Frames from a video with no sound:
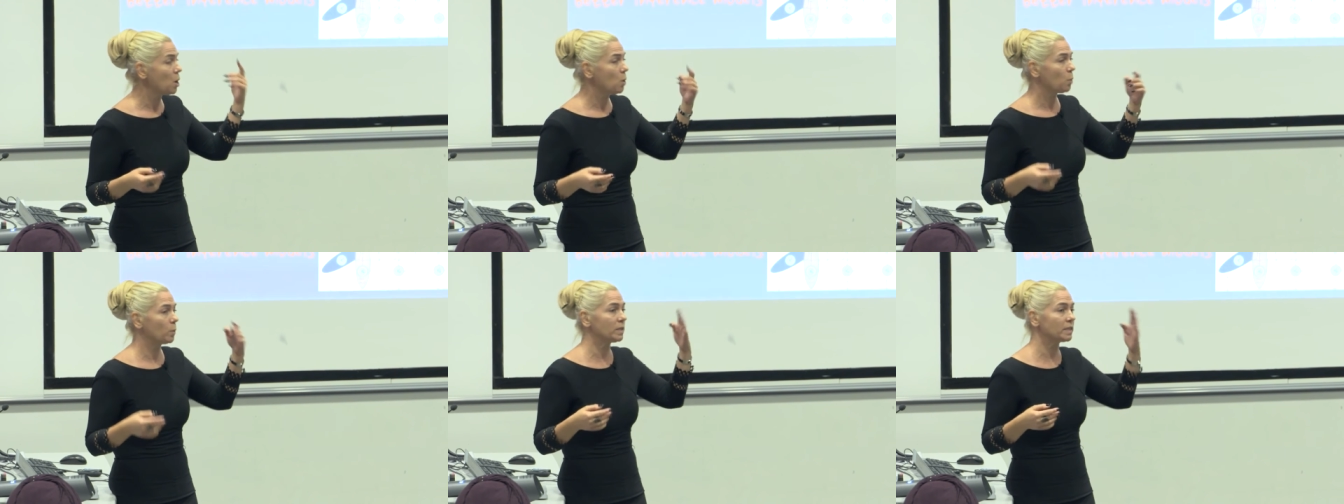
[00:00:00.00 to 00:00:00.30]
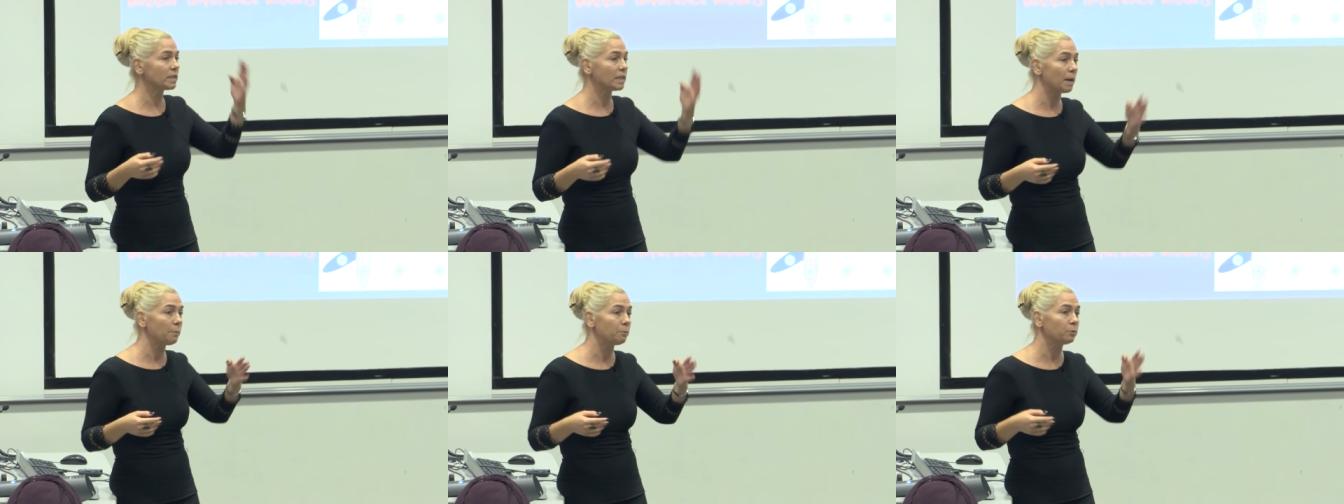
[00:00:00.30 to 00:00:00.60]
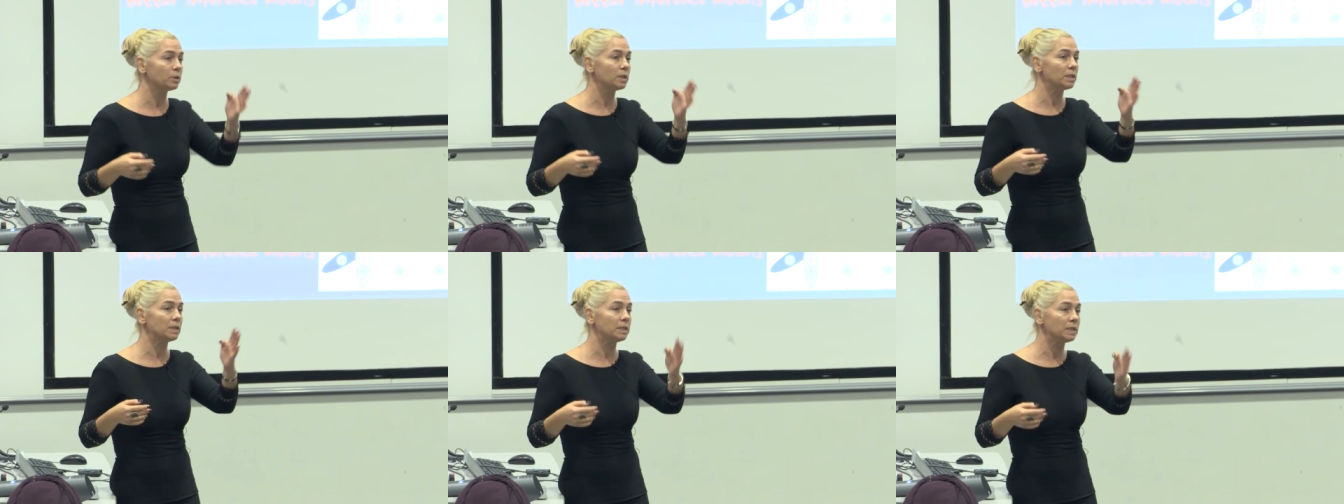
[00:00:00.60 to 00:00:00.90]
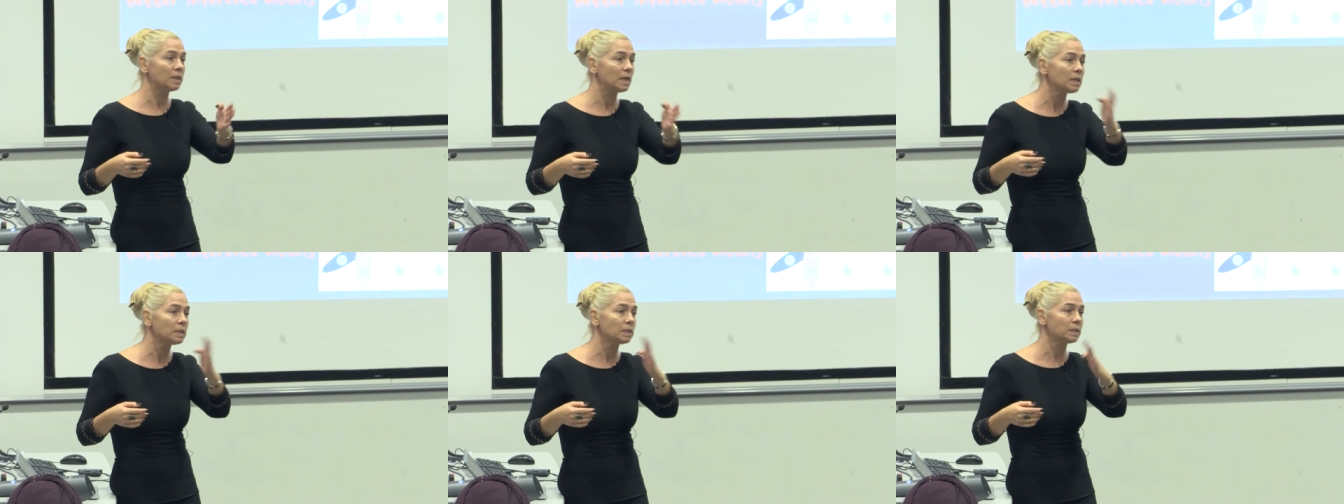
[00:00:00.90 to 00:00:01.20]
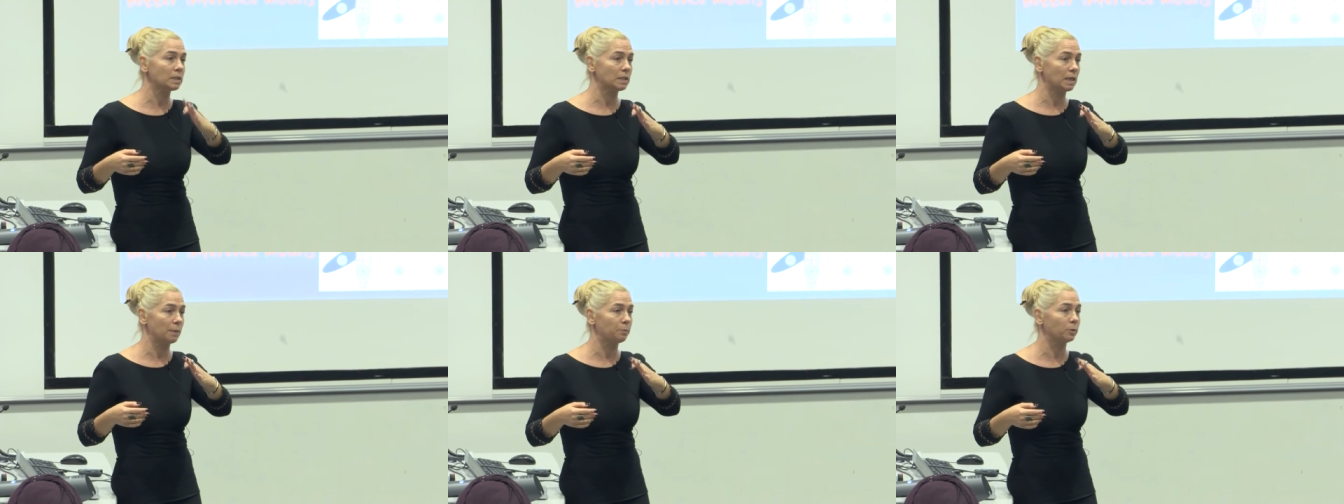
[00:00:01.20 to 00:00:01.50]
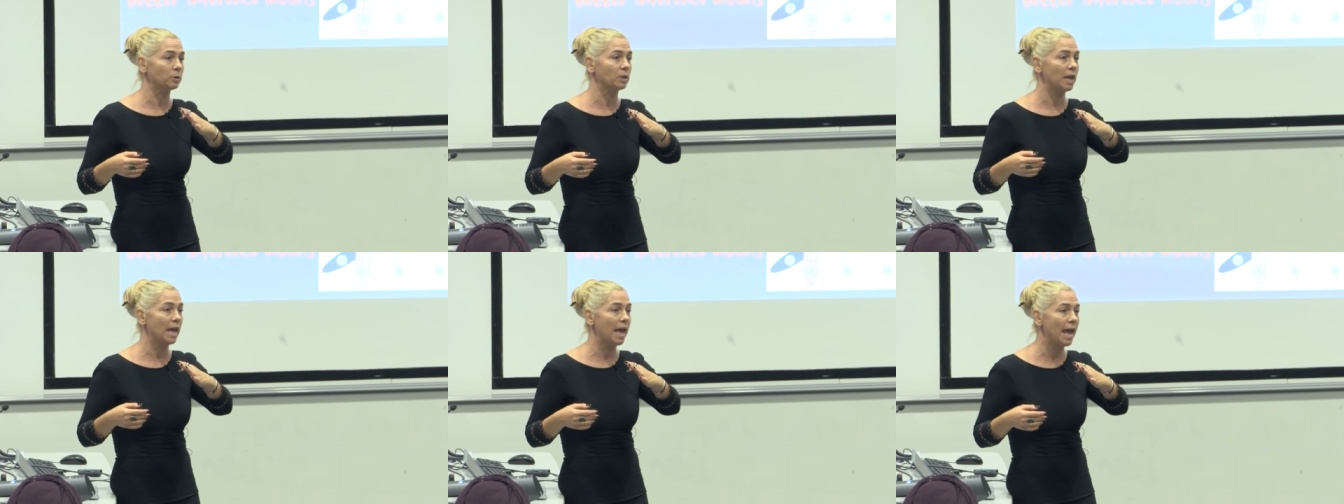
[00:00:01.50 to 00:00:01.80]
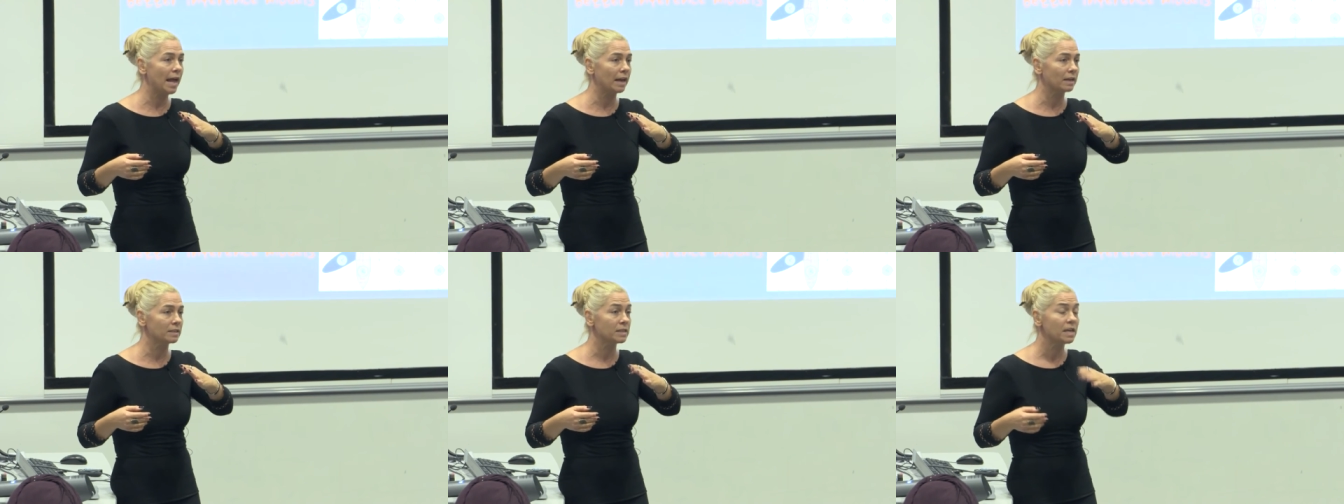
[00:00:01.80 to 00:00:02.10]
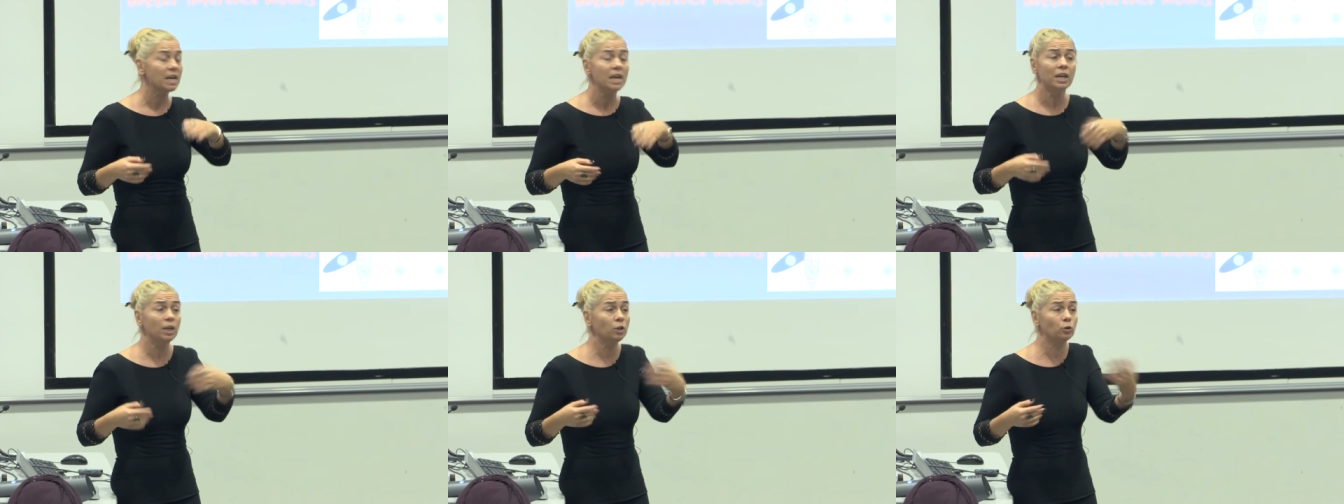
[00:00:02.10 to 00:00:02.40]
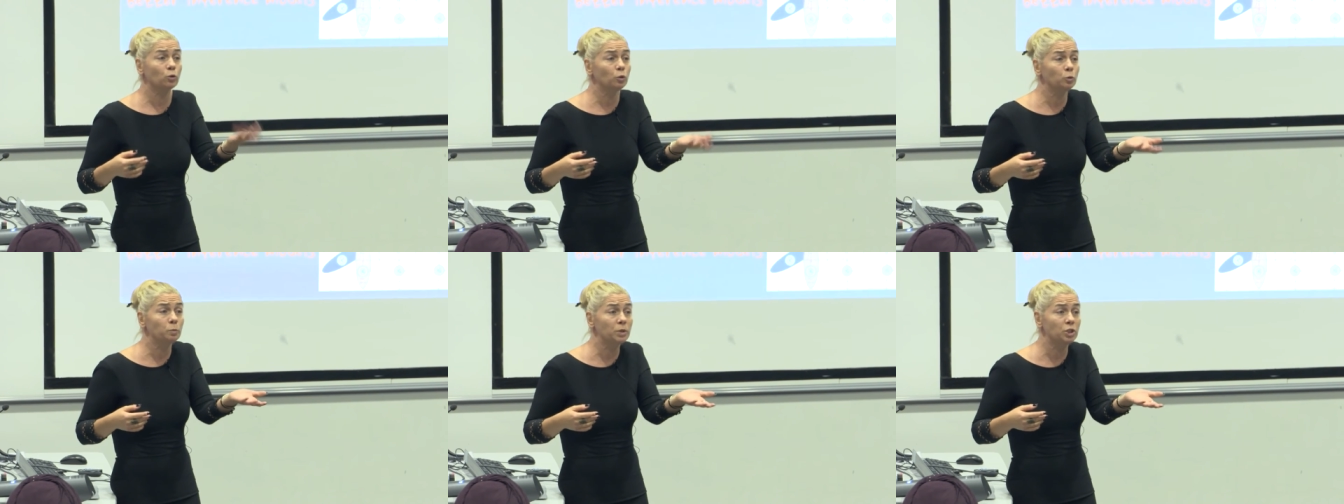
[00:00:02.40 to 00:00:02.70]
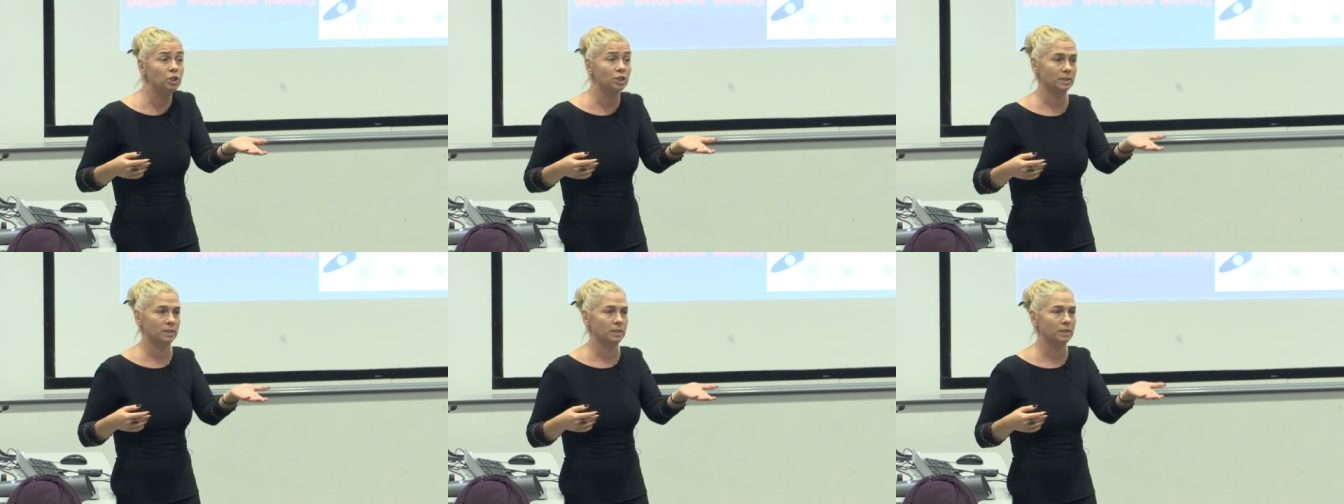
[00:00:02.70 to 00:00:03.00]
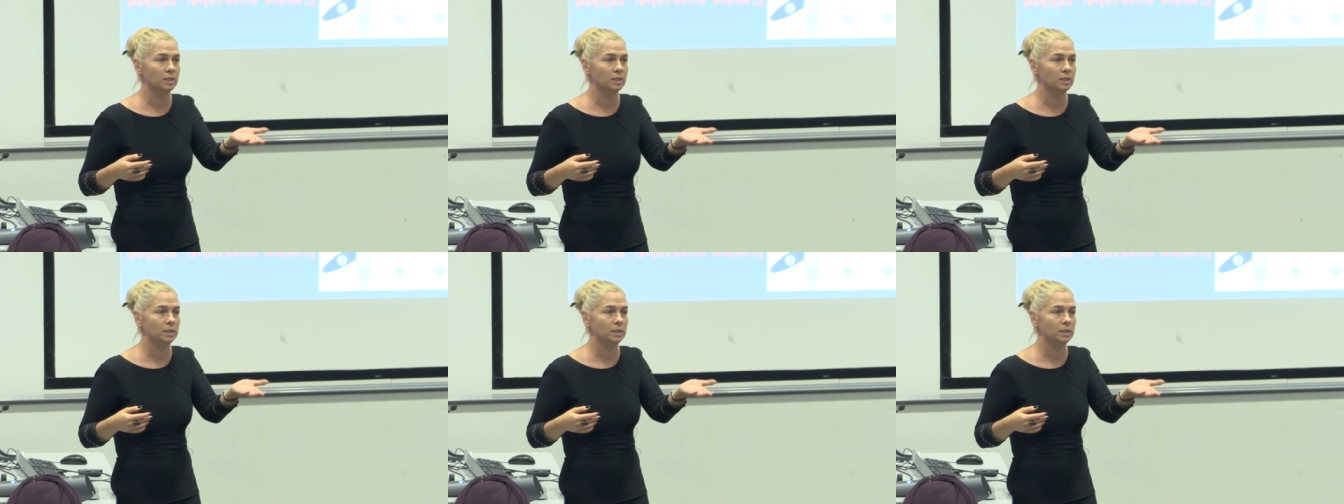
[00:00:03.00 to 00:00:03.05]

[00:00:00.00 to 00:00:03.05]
when somebody sees somebody else, it could be just a